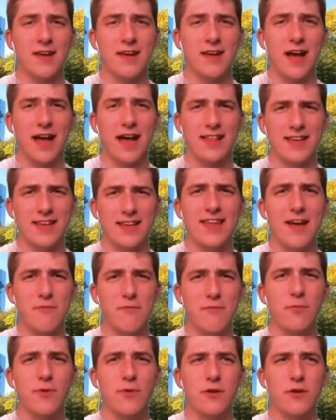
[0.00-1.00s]
I think they
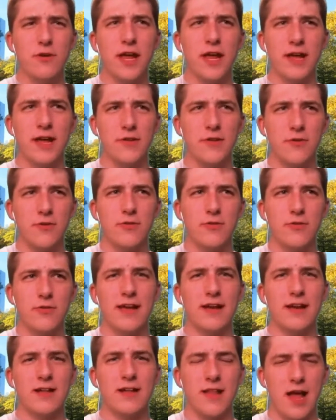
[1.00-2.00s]
have a really good handle. They're
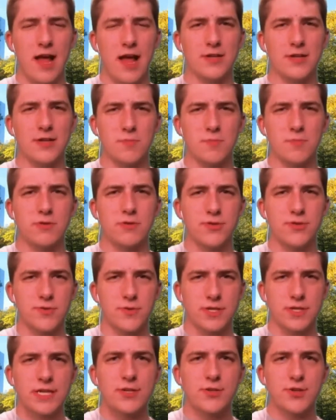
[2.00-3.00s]
making a lot of smart
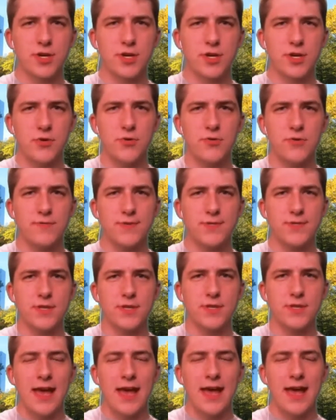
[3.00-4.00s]
strategic moves,
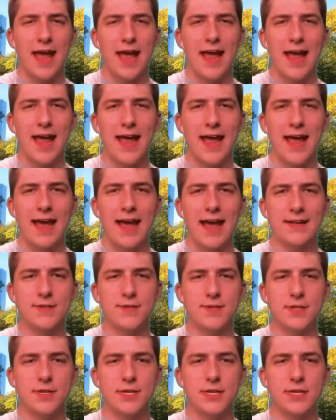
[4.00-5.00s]

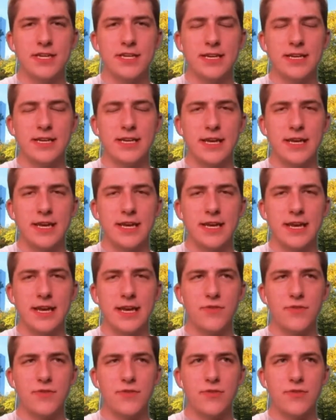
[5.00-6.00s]
and
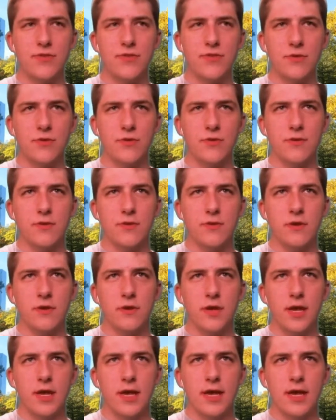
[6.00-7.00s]
it's
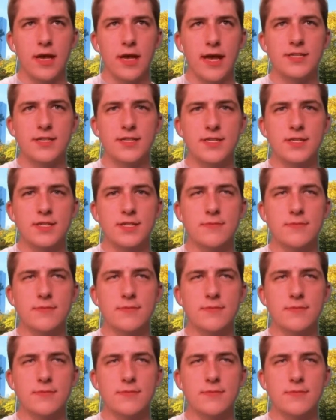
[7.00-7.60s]
it's